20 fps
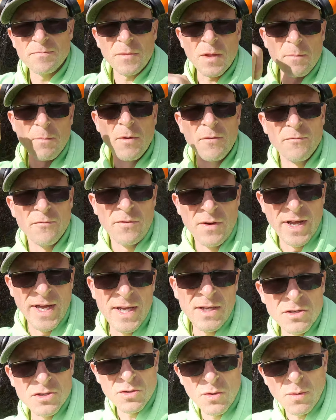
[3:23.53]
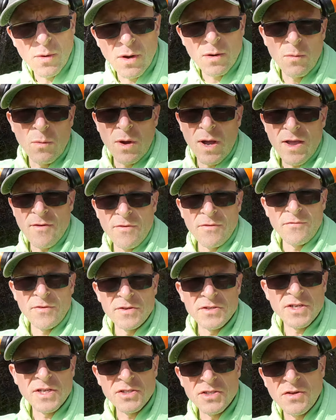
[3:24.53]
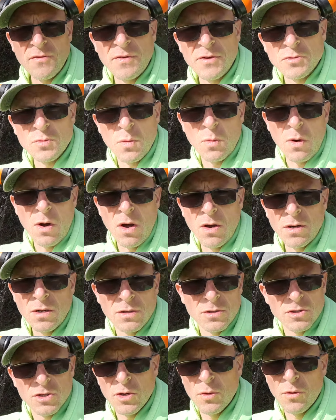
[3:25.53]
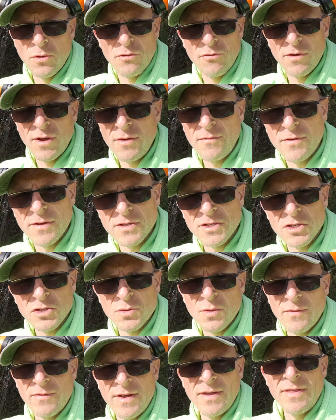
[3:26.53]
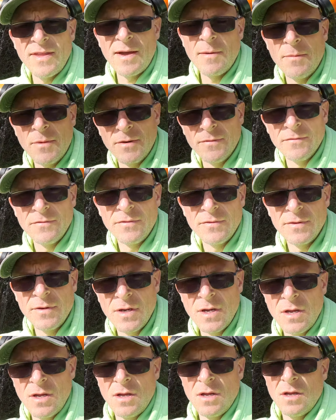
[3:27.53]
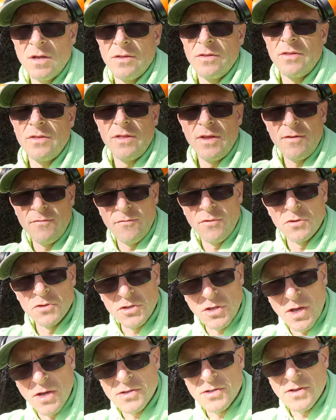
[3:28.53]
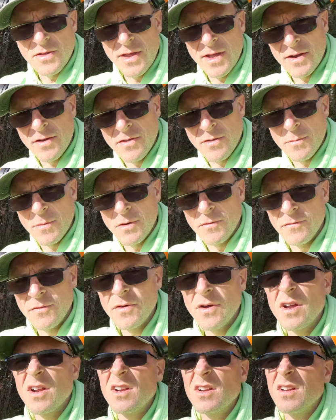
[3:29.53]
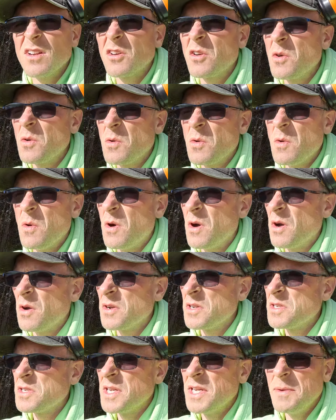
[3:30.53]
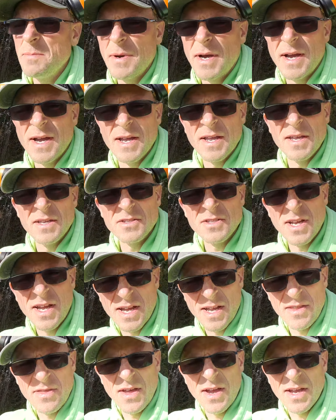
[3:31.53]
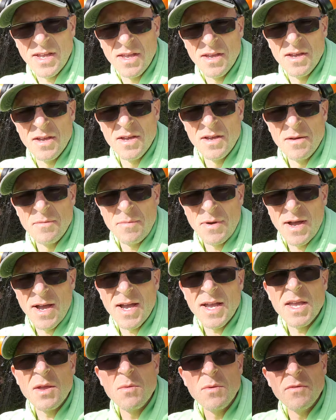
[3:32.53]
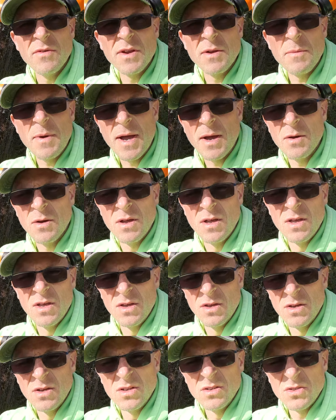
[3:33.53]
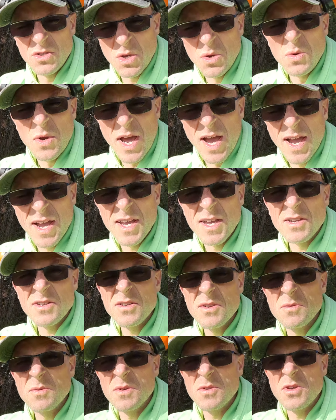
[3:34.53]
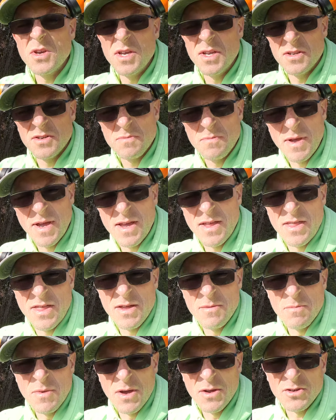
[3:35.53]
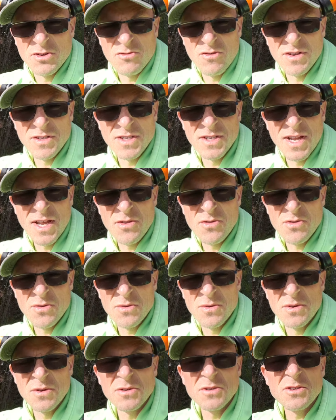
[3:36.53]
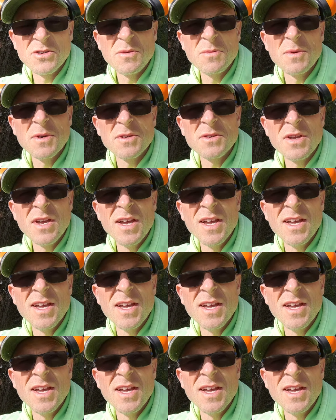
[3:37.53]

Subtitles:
monthly, so whatever visits, if it's 1, 2 or 3 visits within that month, the invoice goes at the end of the month, and I can quite honestly say they pay within about 2 days, which is better than most residential customers.